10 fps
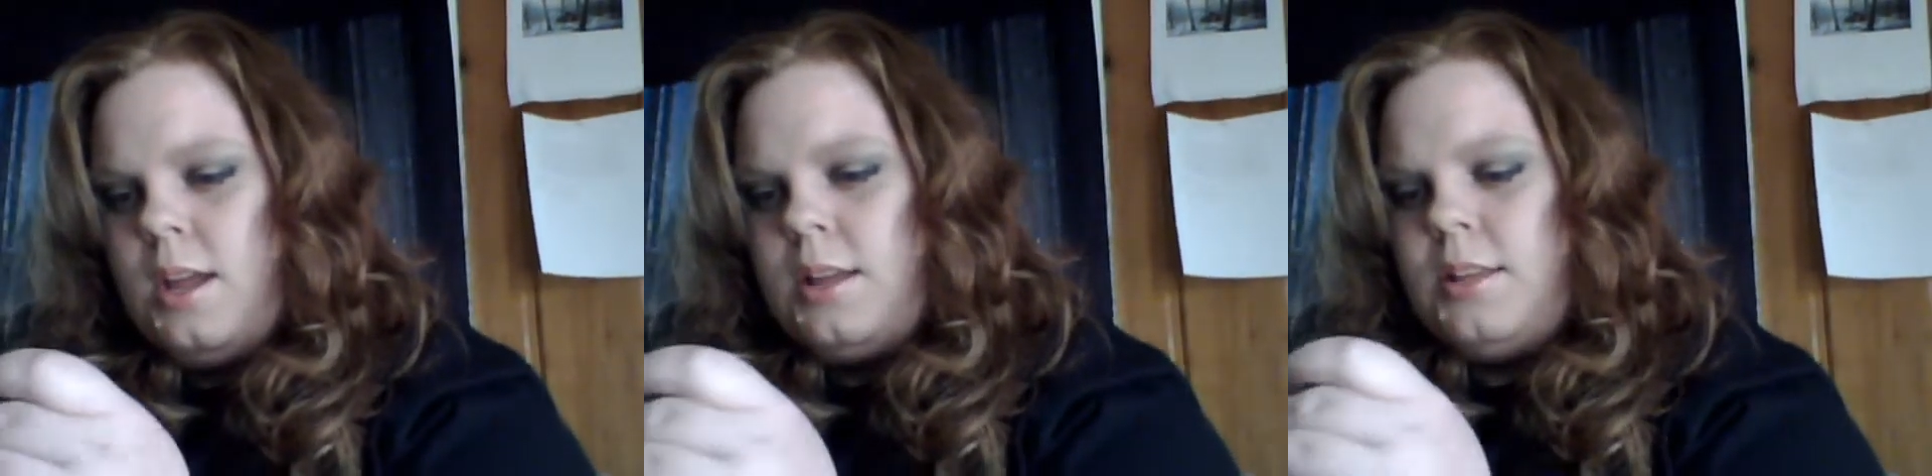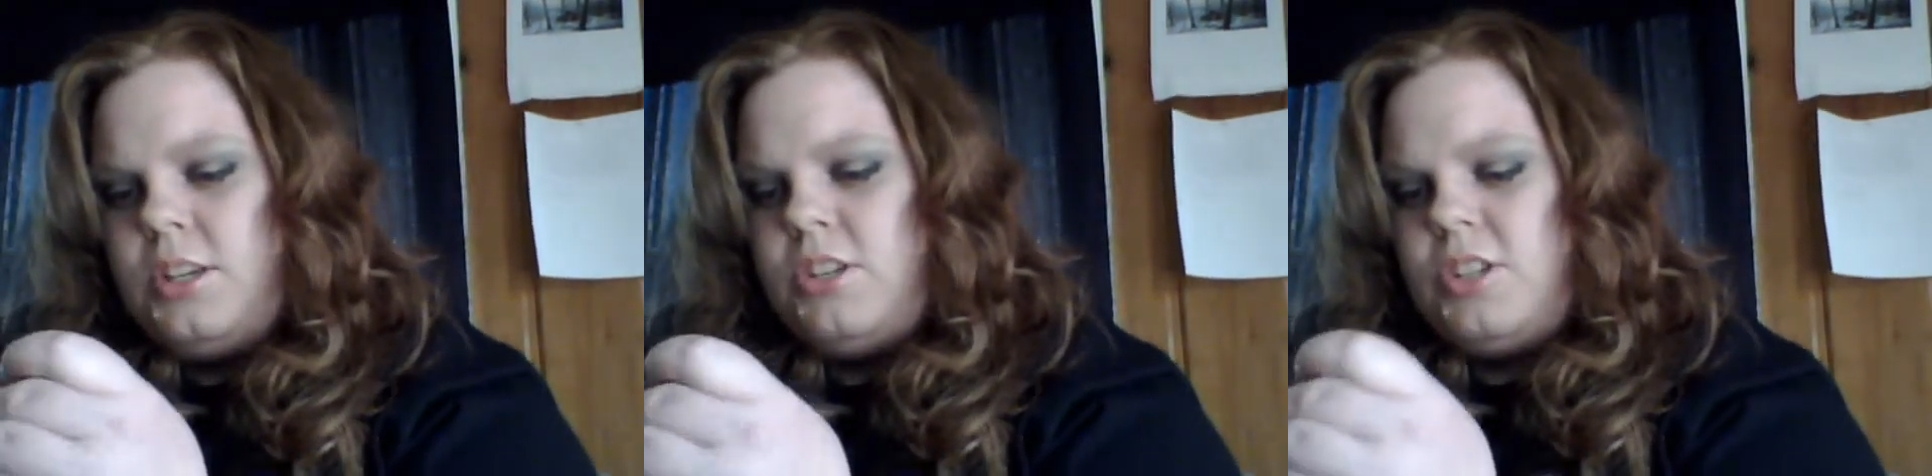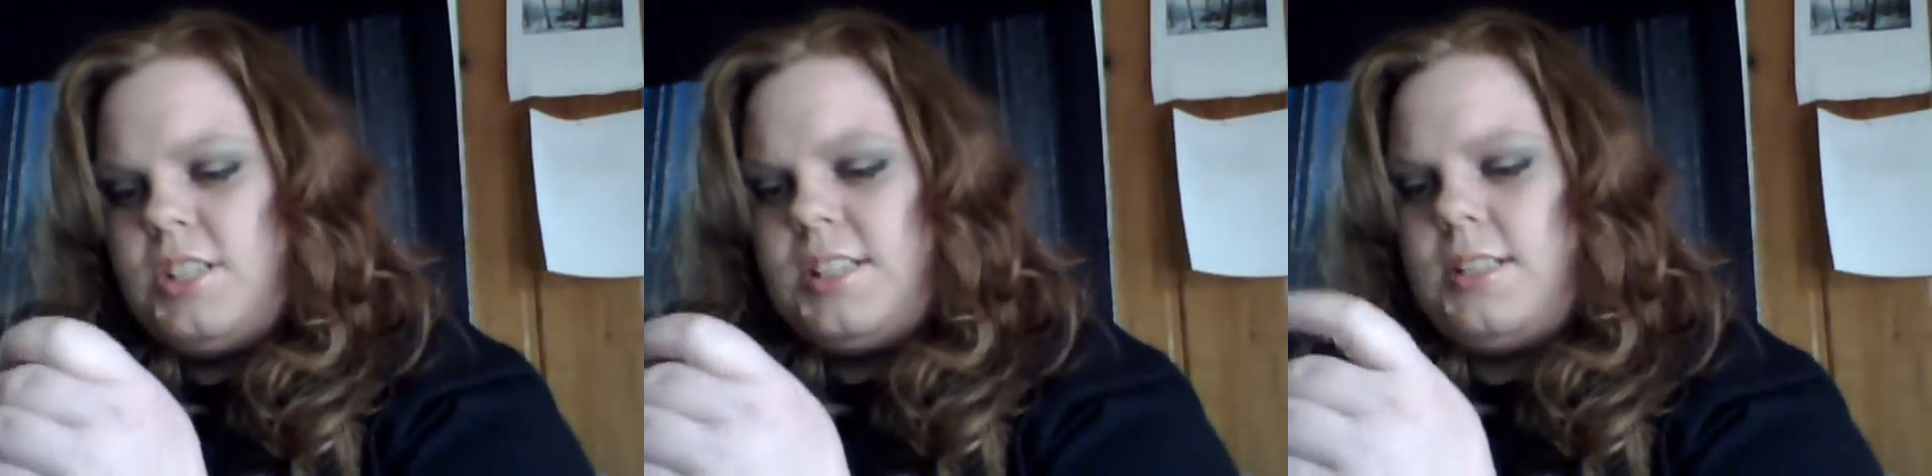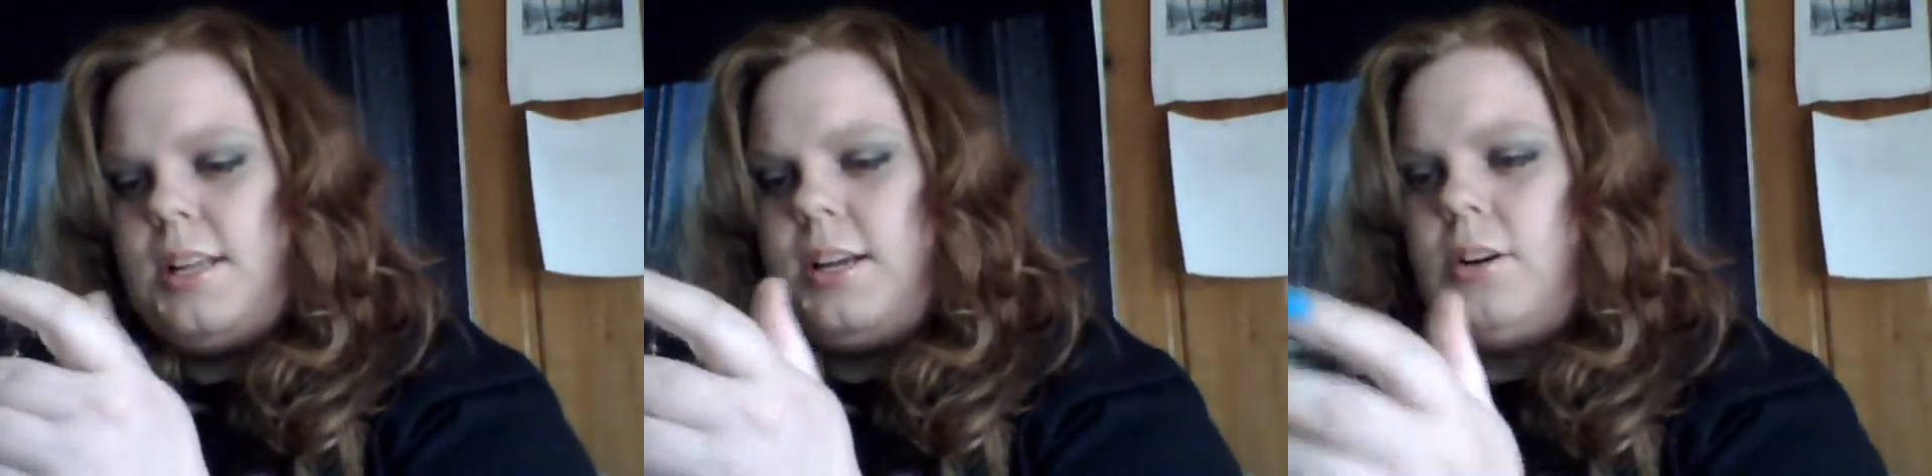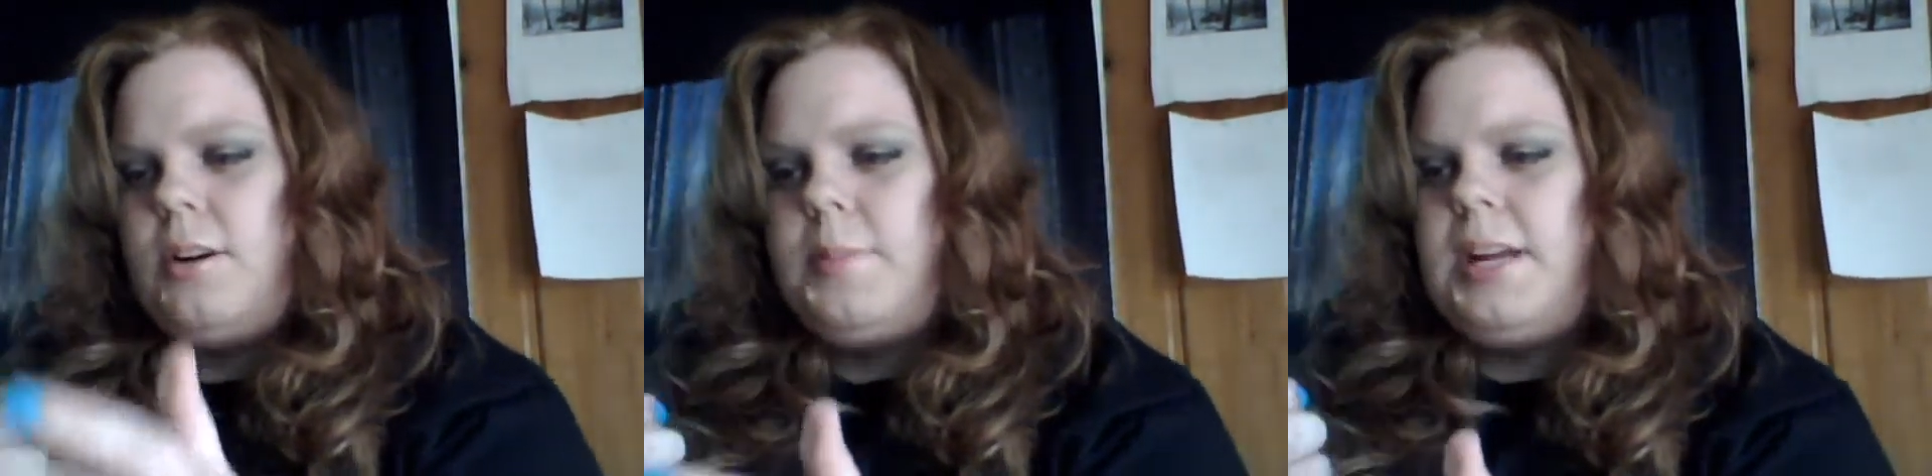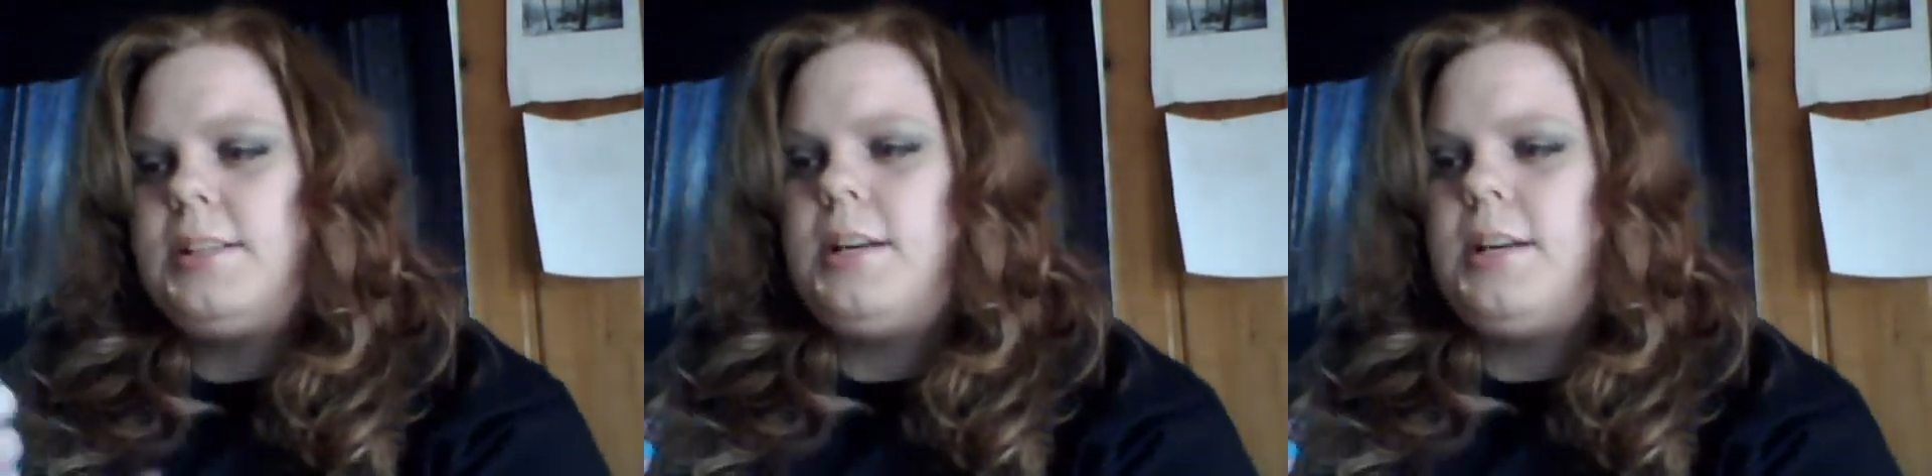And then you just slide her on back